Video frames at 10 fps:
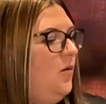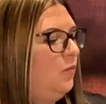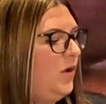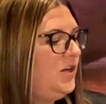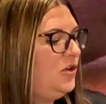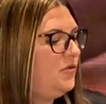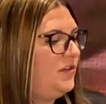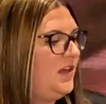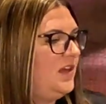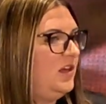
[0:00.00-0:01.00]
What do you
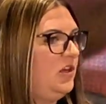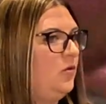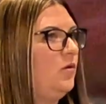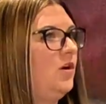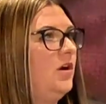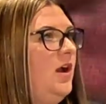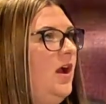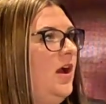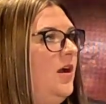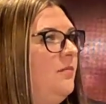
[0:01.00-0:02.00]
think you're
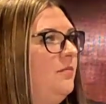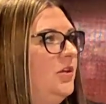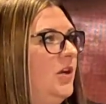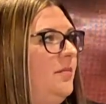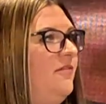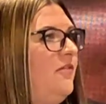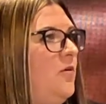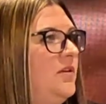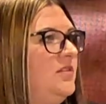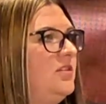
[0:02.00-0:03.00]
going to be
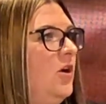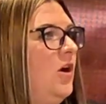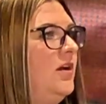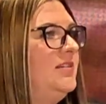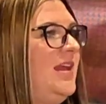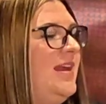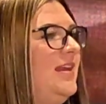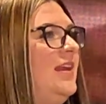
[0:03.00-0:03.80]
focused on taking